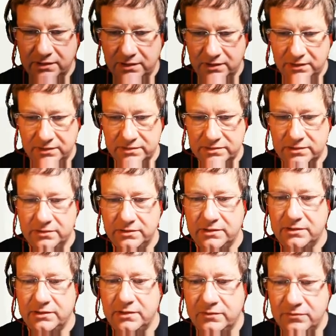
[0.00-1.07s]
So then the
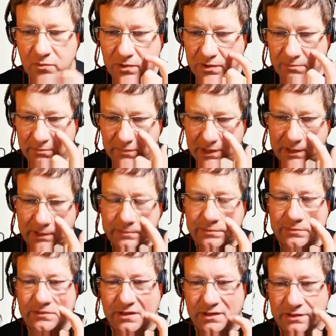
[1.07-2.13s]
level 1 map,
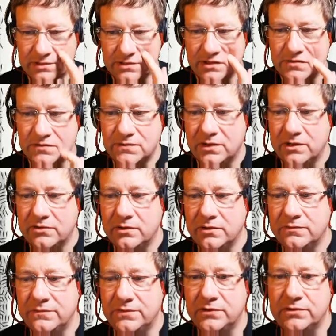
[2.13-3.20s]
so far I've
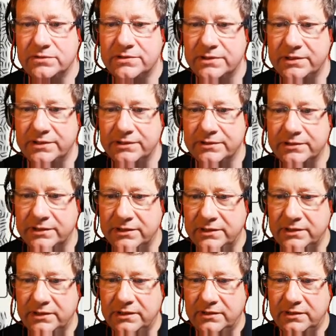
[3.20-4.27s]
filled in
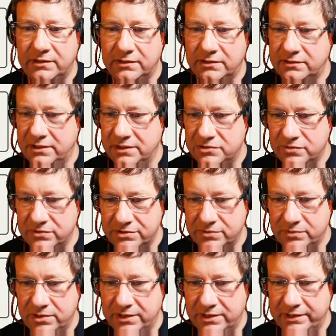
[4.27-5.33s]
the
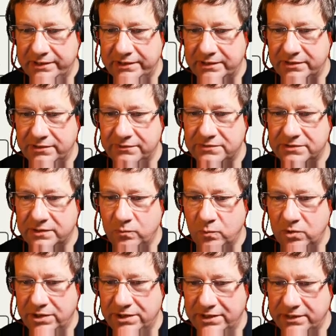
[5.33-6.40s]
entranceway. I've done
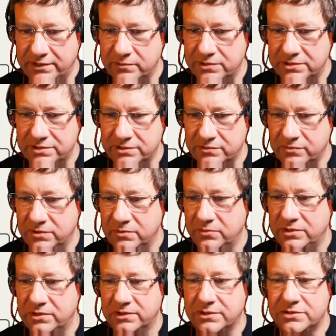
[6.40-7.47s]
1A, which is a room with
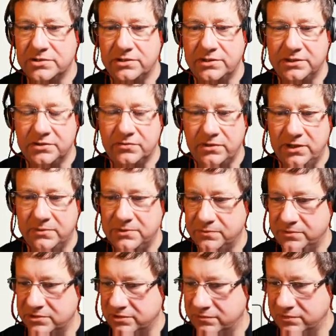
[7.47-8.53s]
like a giant crab in,
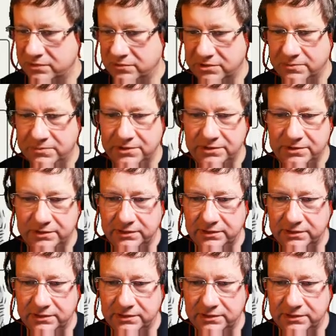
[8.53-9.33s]
which I rolled up in the